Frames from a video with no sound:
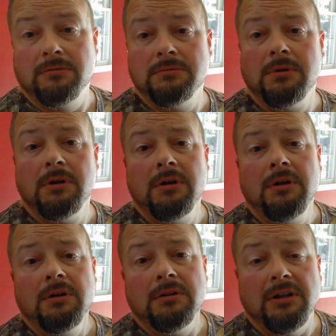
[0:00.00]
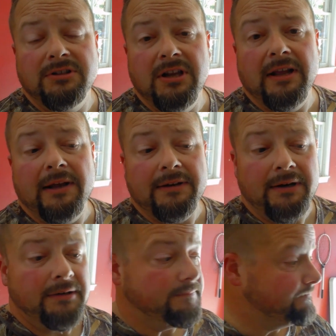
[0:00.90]
y'all, let's get out
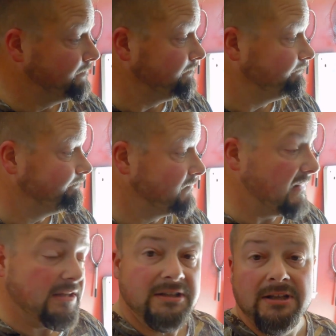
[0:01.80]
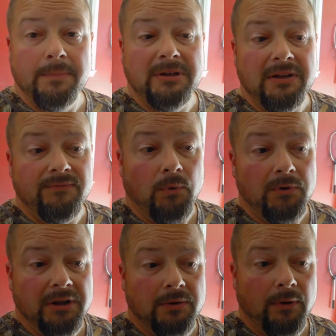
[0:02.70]
there, get the W D
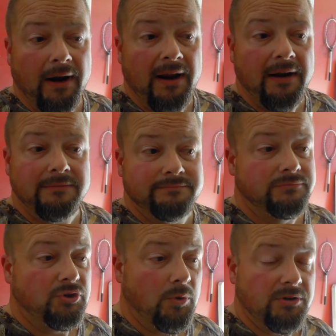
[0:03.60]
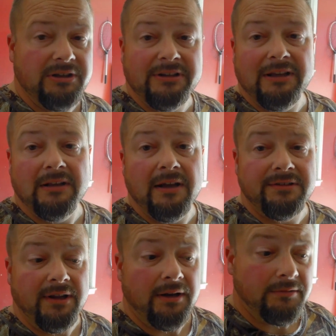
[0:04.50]
forty in a rag, squirt these
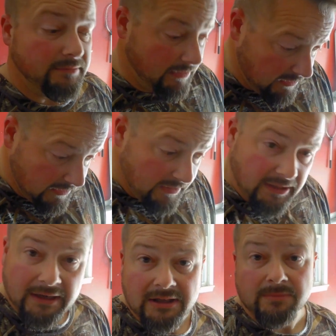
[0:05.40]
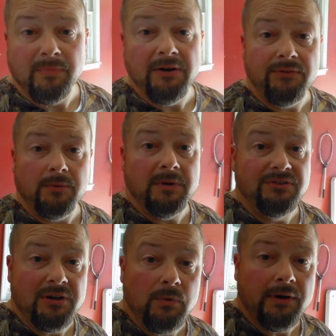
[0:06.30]
headlights down, and get to buffing them
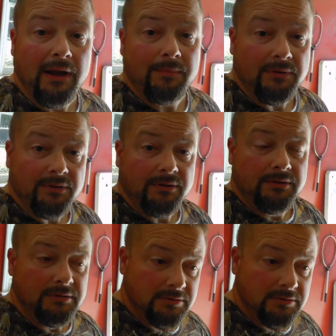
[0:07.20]
and see what happens.